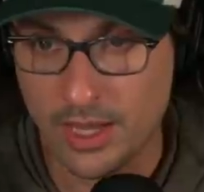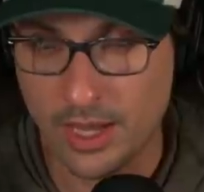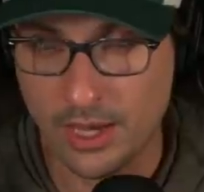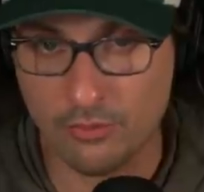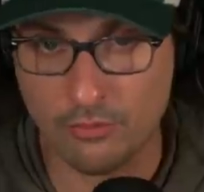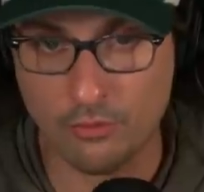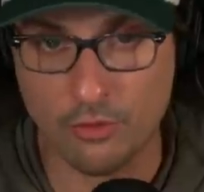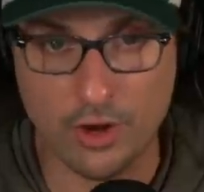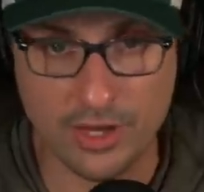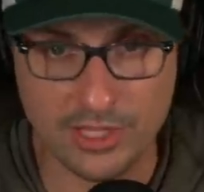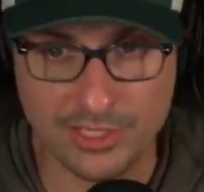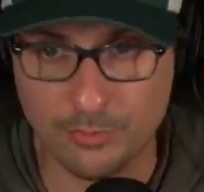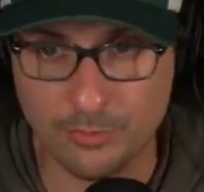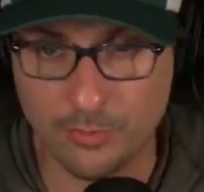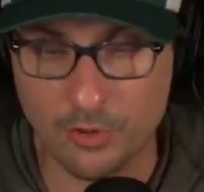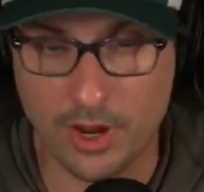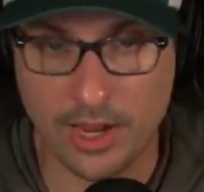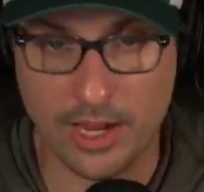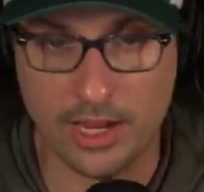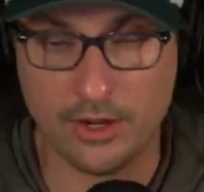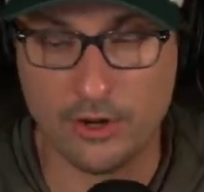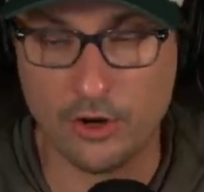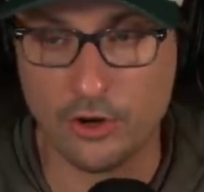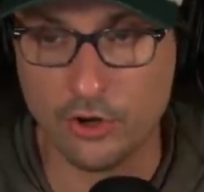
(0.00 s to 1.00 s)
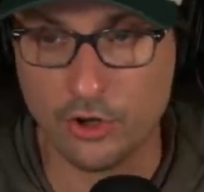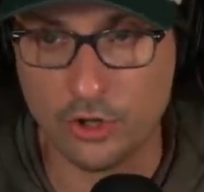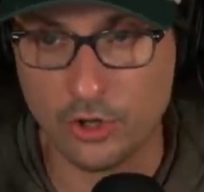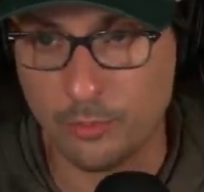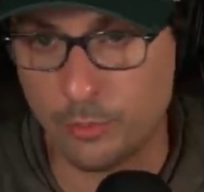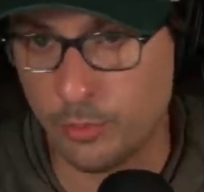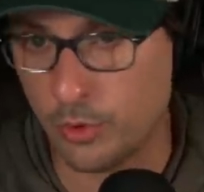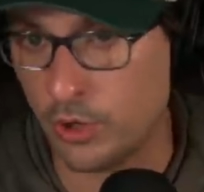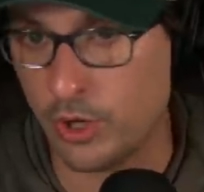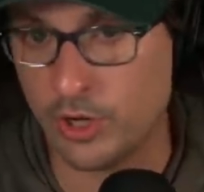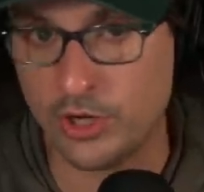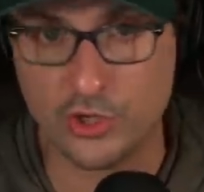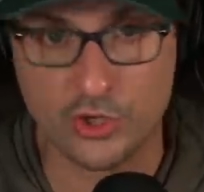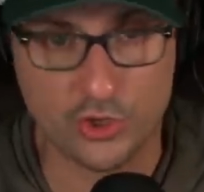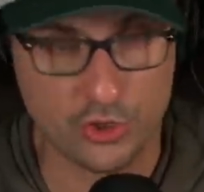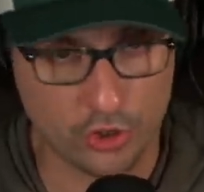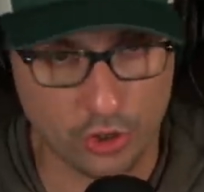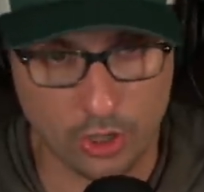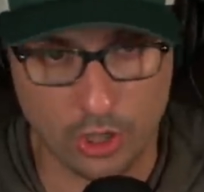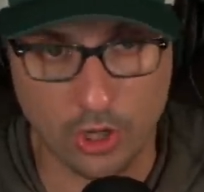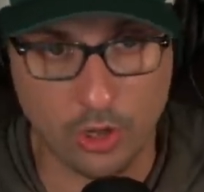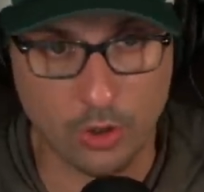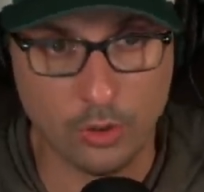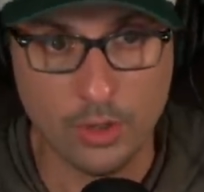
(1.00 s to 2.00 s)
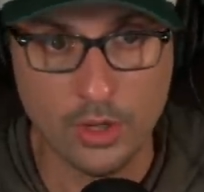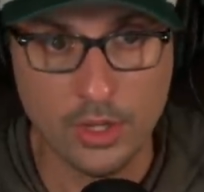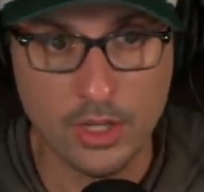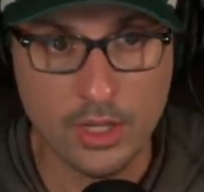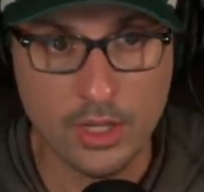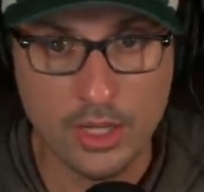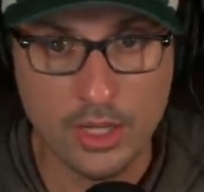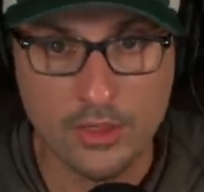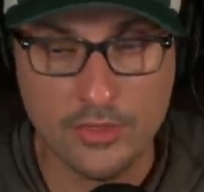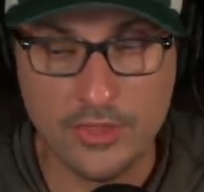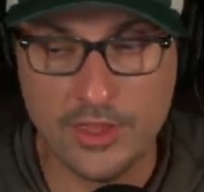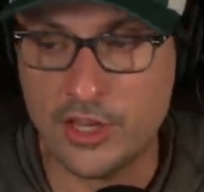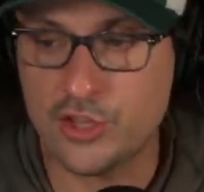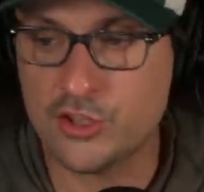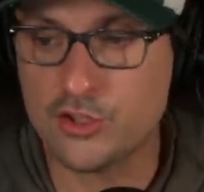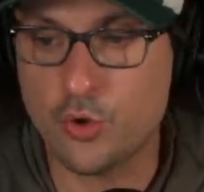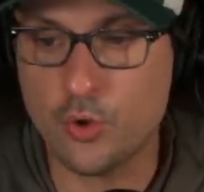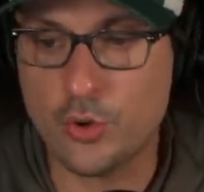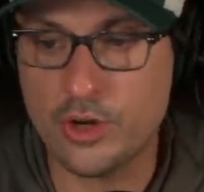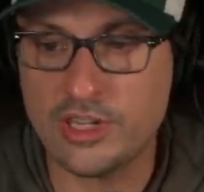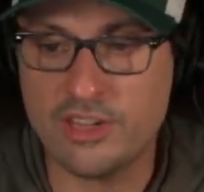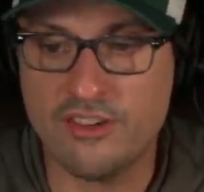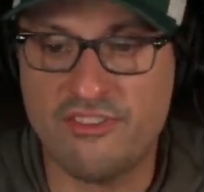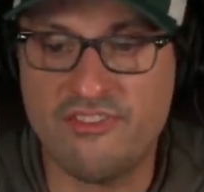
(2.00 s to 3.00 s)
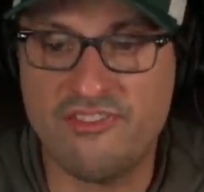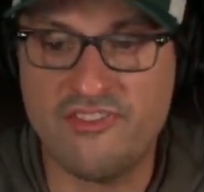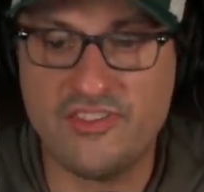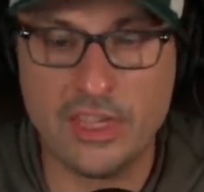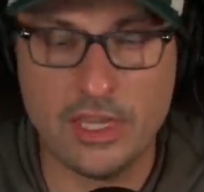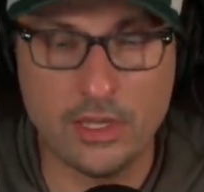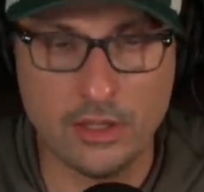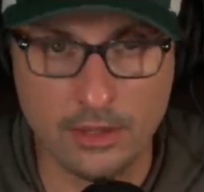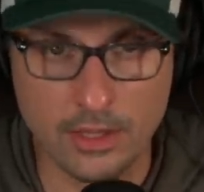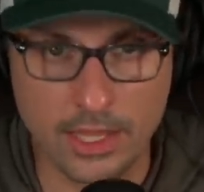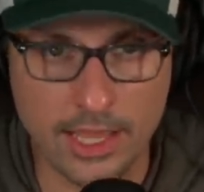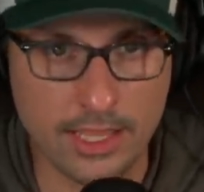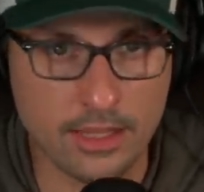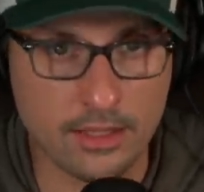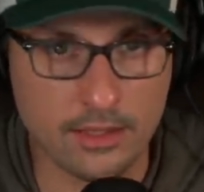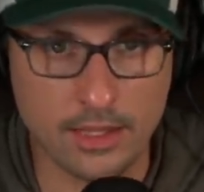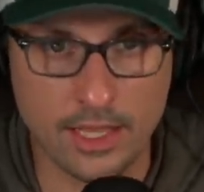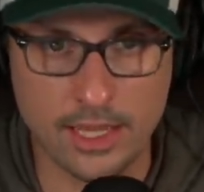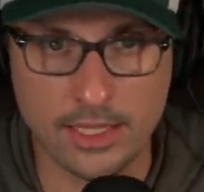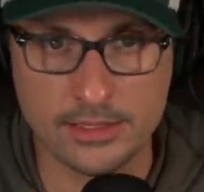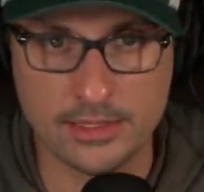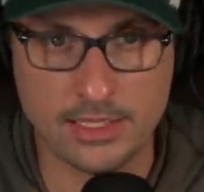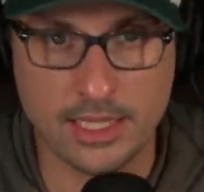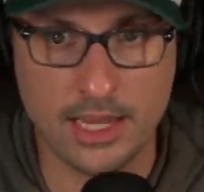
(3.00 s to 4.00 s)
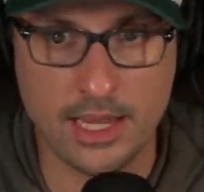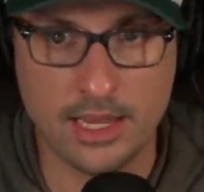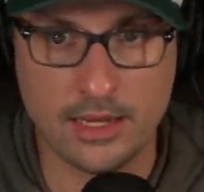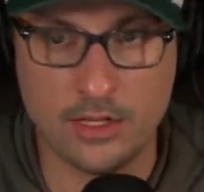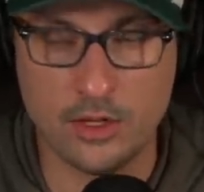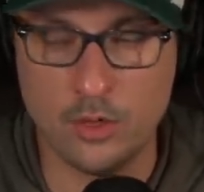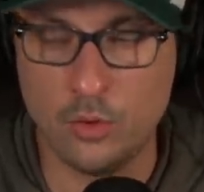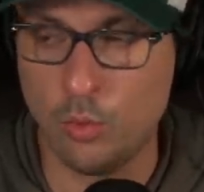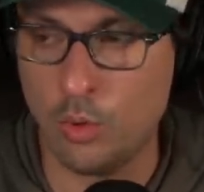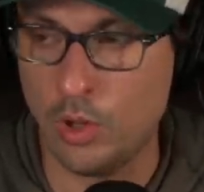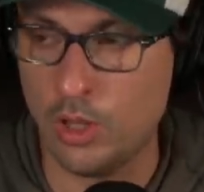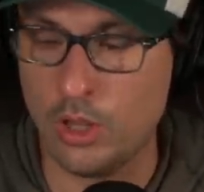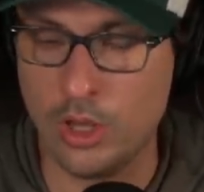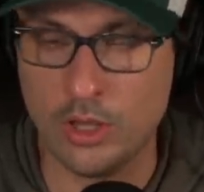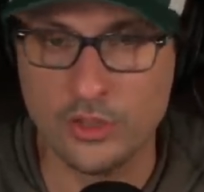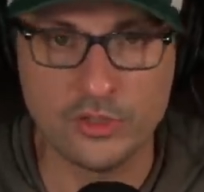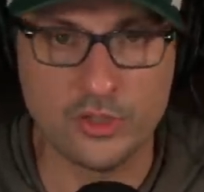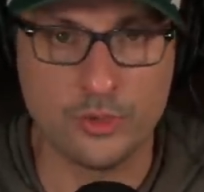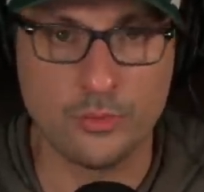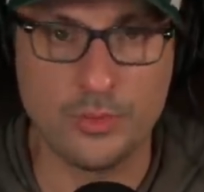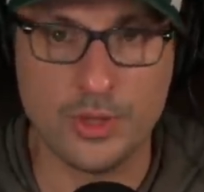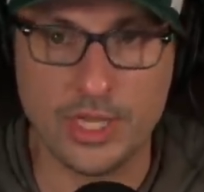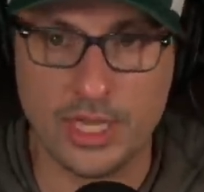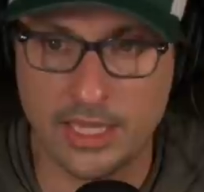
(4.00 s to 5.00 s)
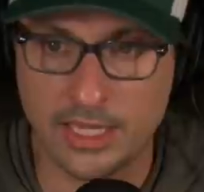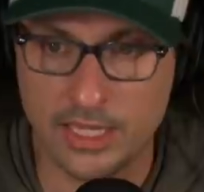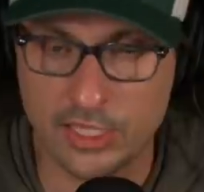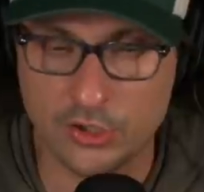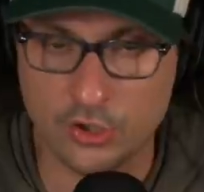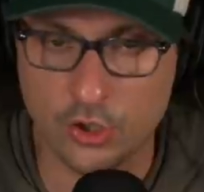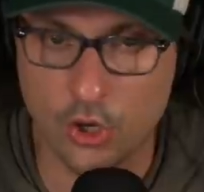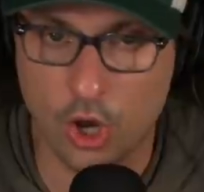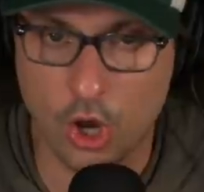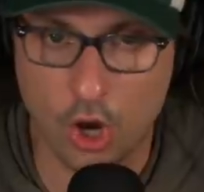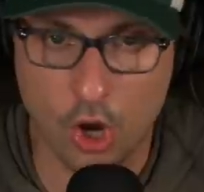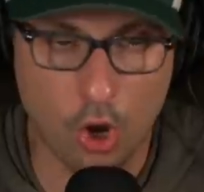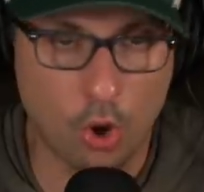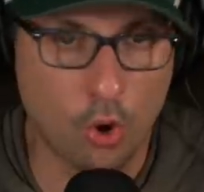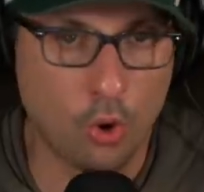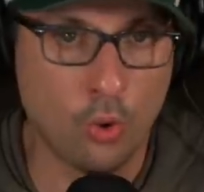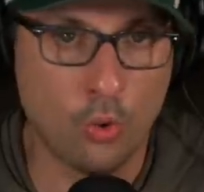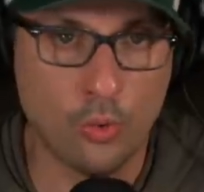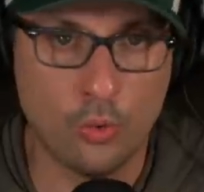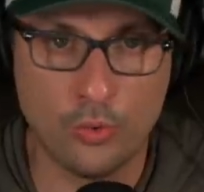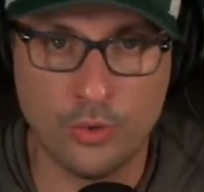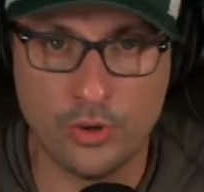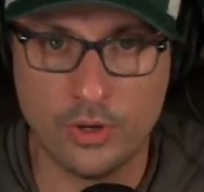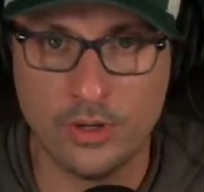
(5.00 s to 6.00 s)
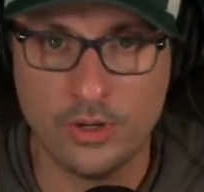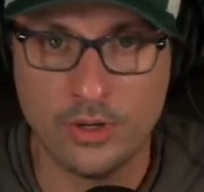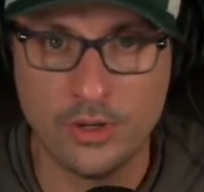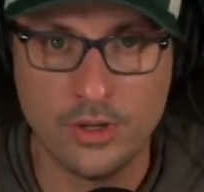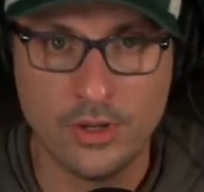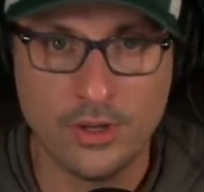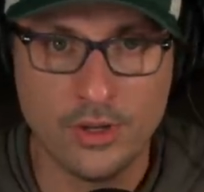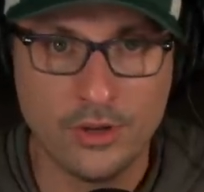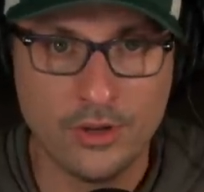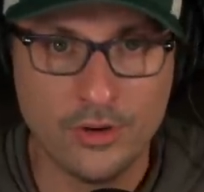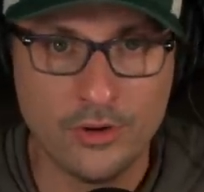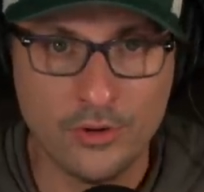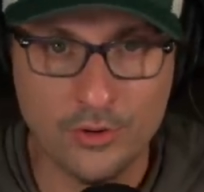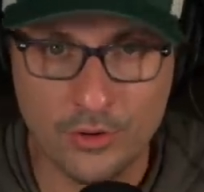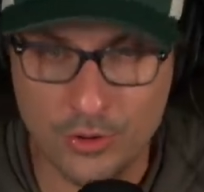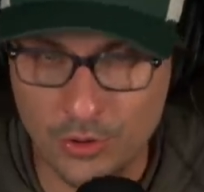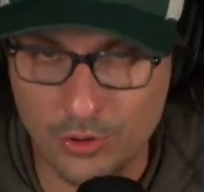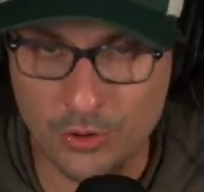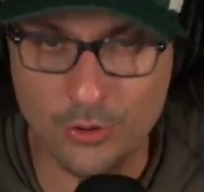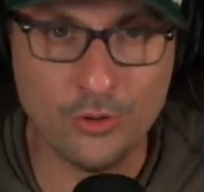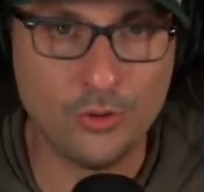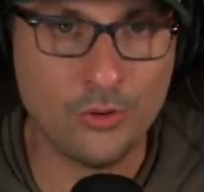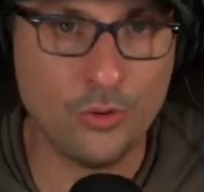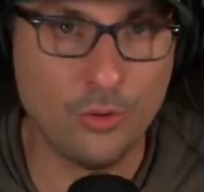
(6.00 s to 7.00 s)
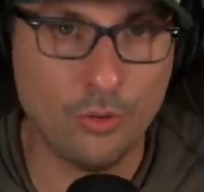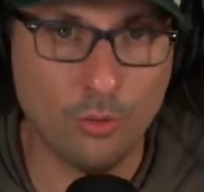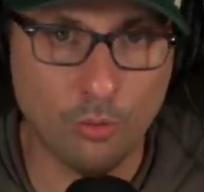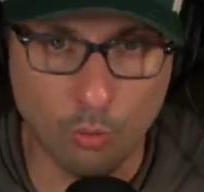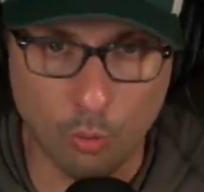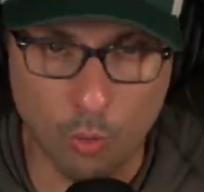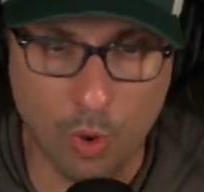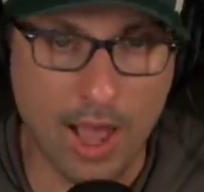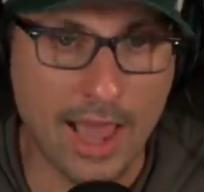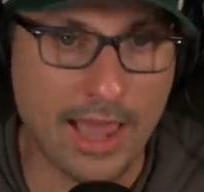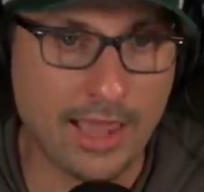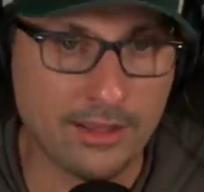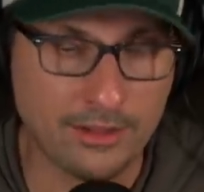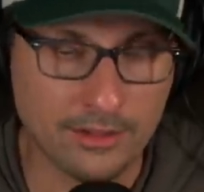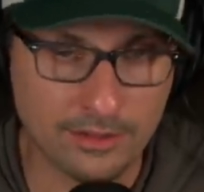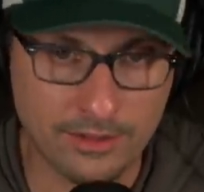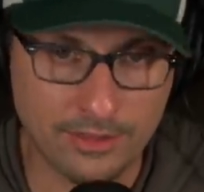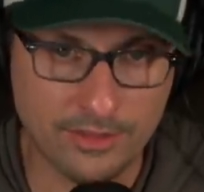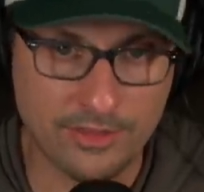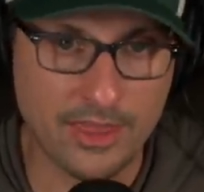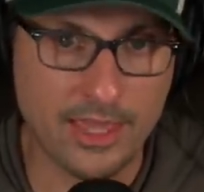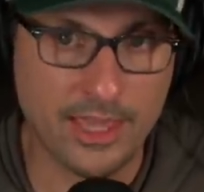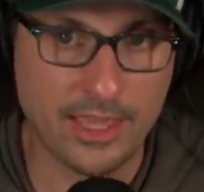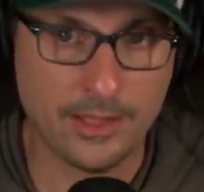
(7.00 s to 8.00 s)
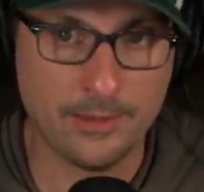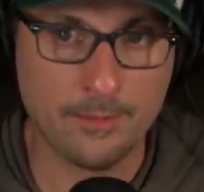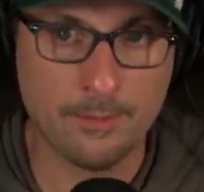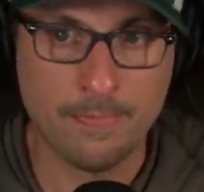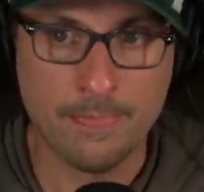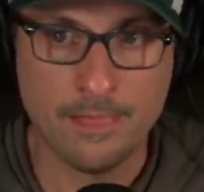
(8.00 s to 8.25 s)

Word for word: and Ross Bryant are going to put on a show that is going to feel like Glass Cannon while also being its own new wild thing.